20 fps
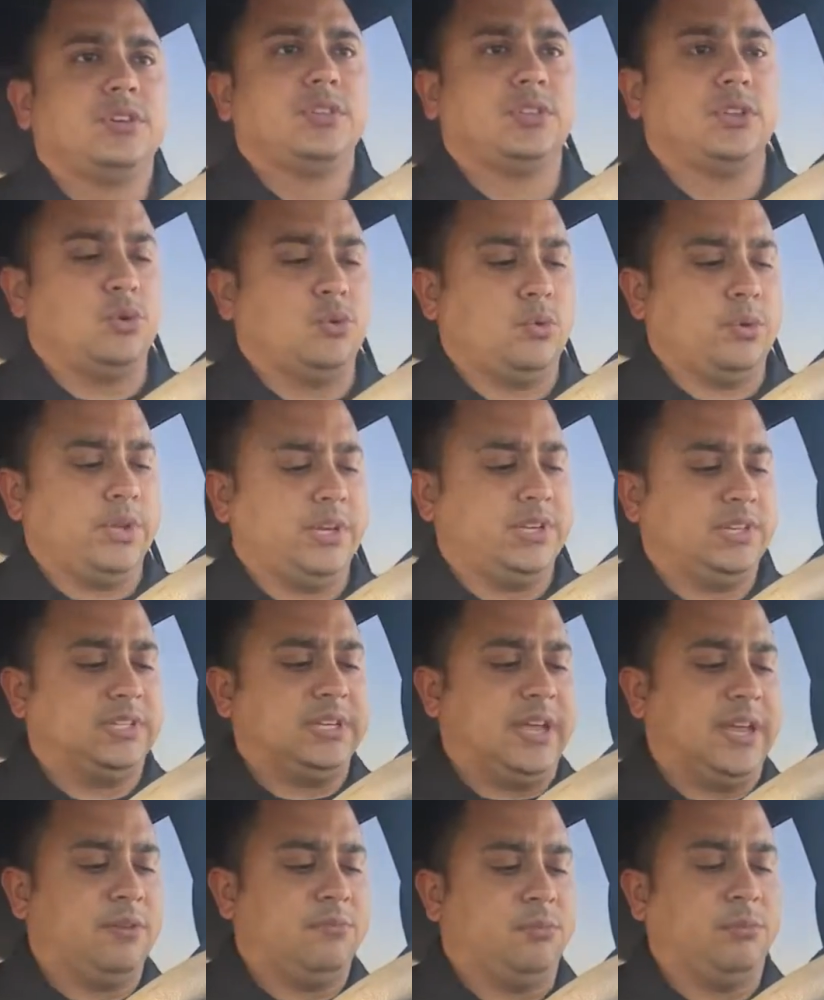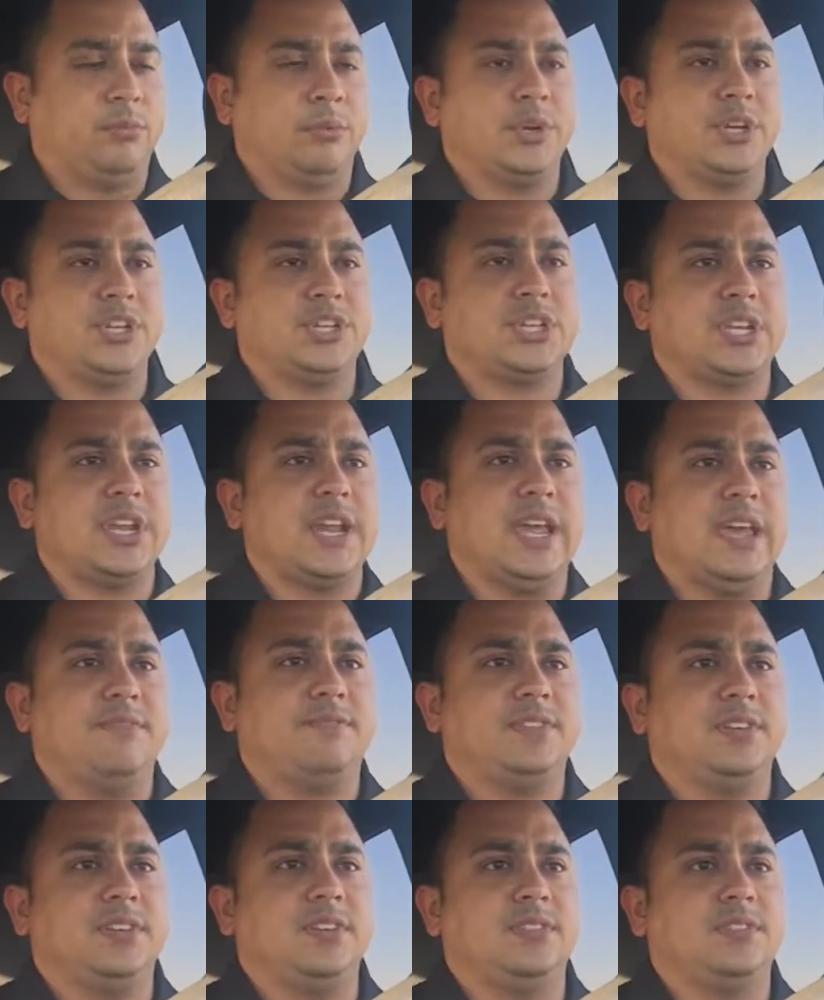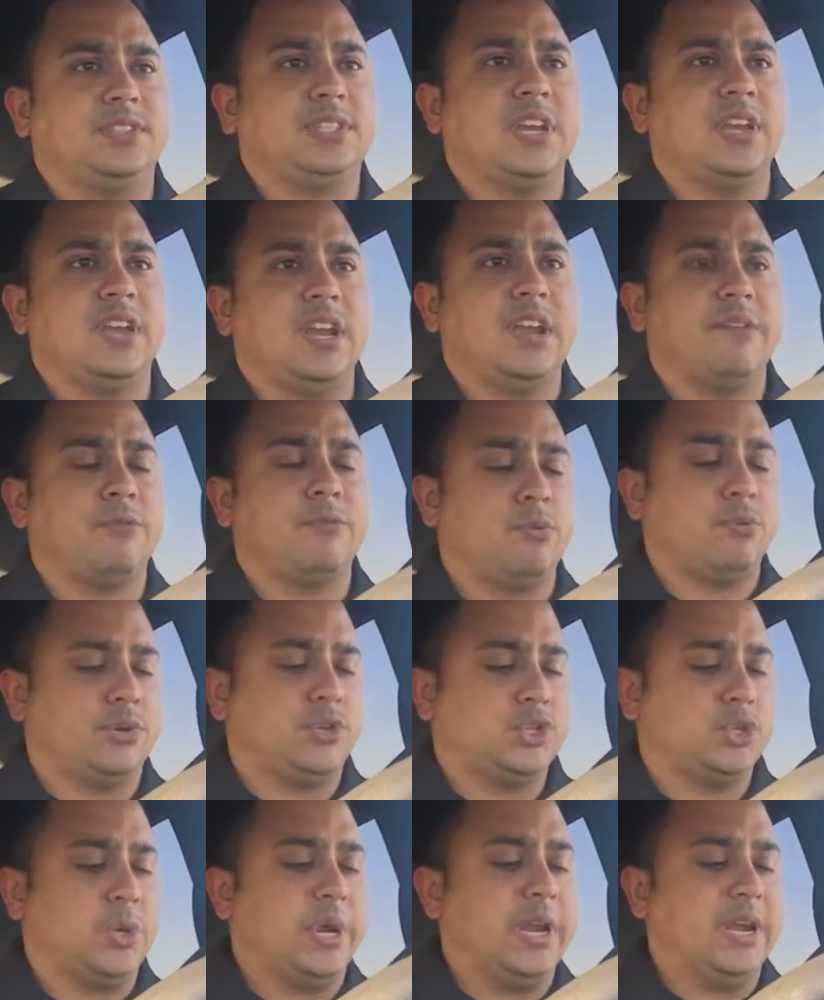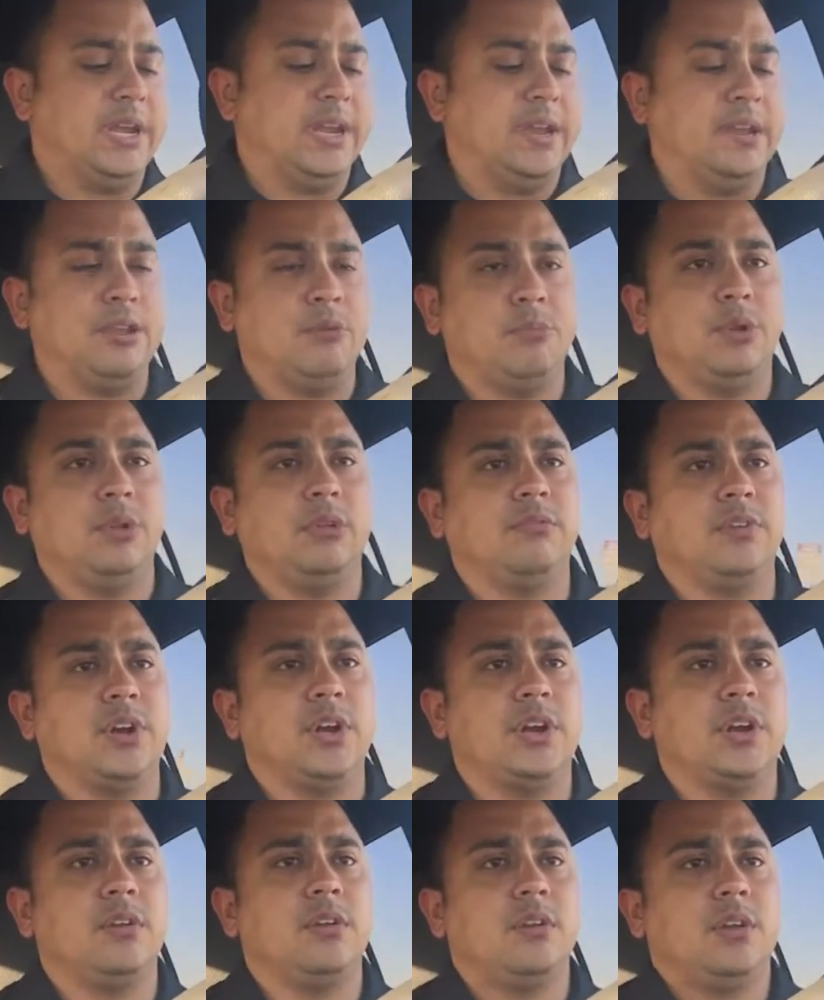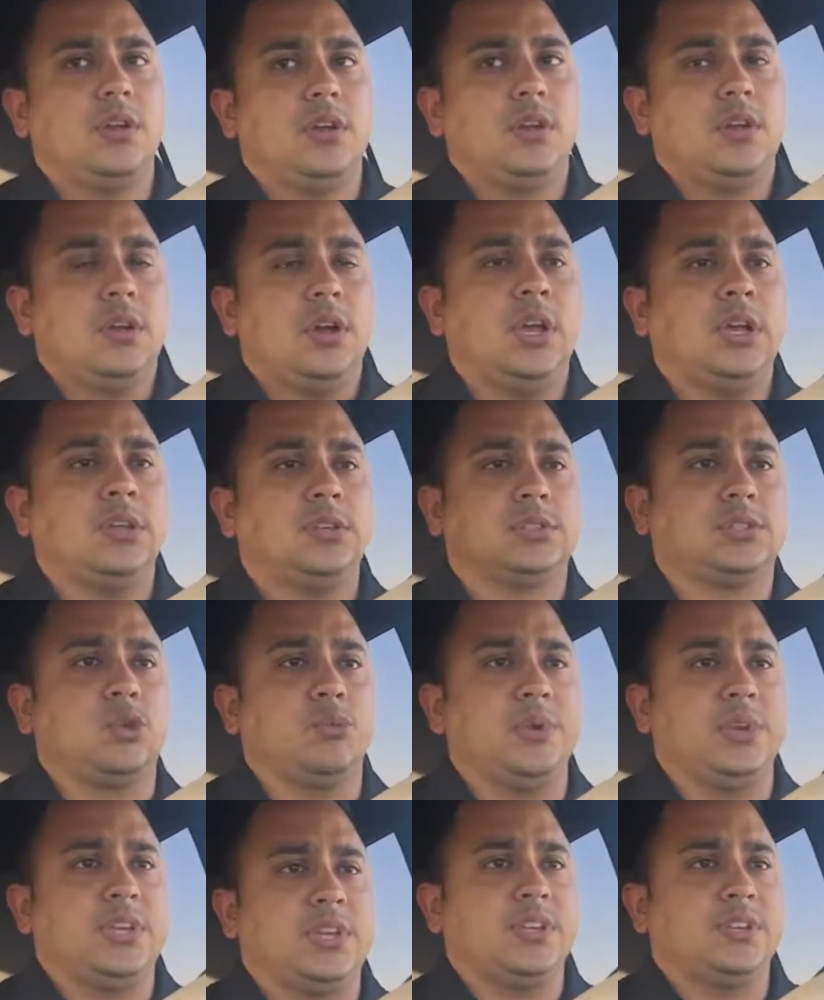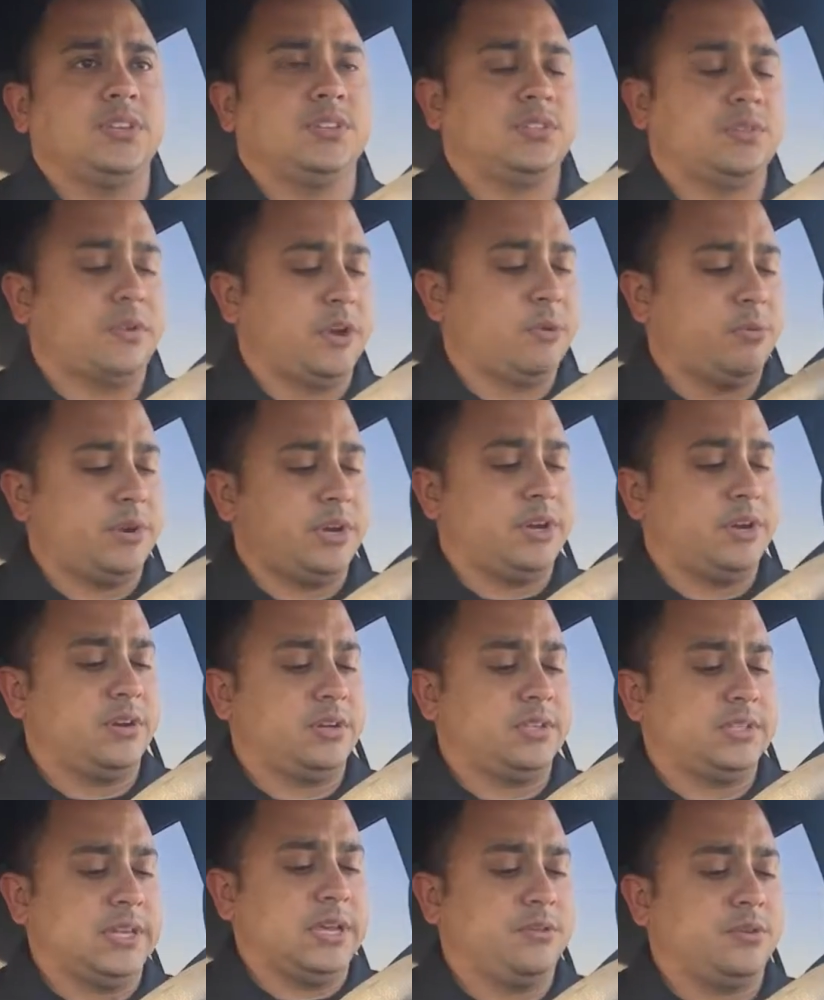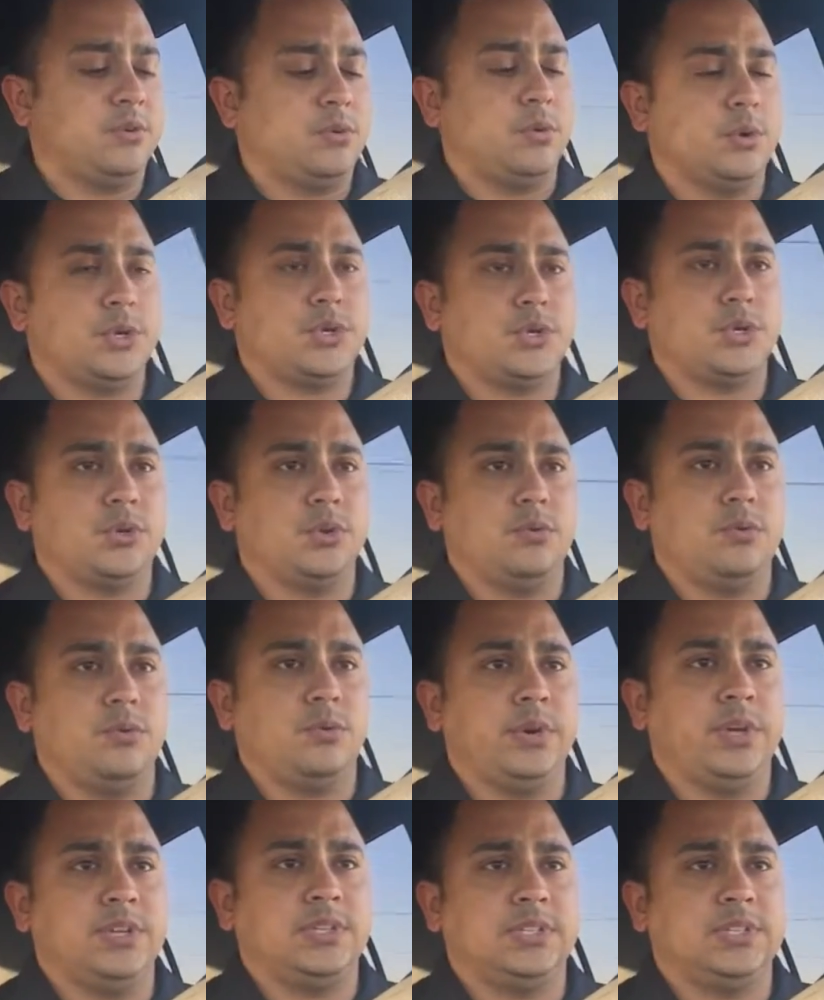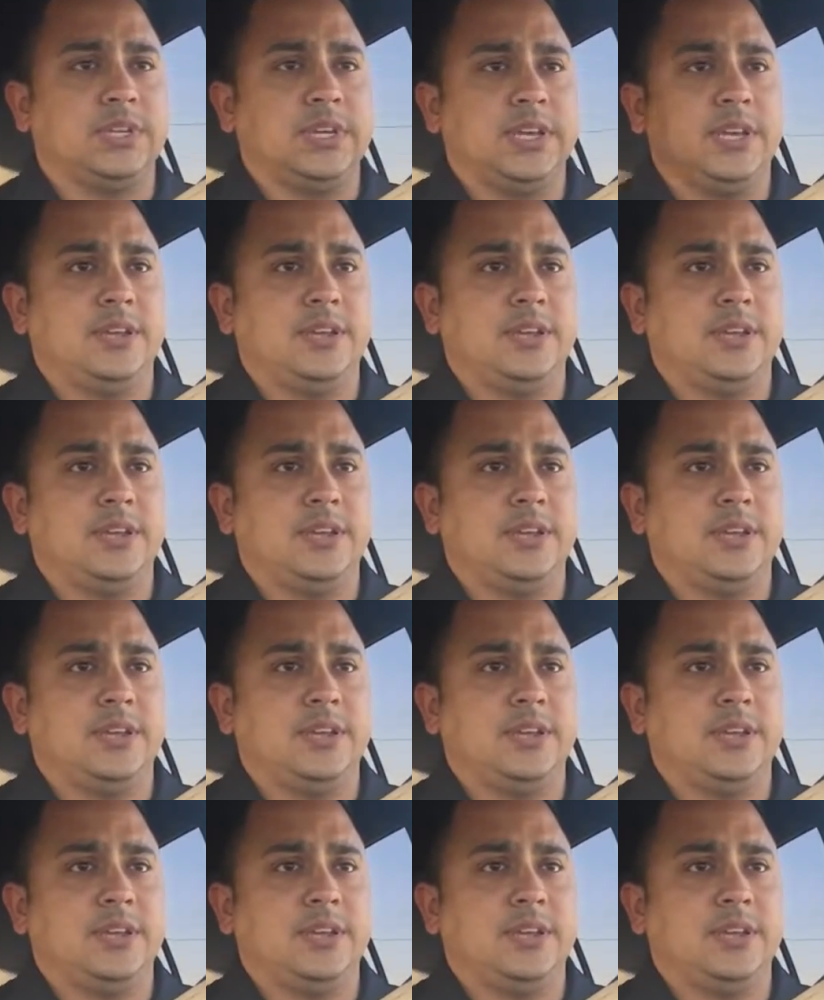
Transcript: So I decided, well, we're just going to have to send everyone straight down the boulevard. Also because 3100 South and Orchard was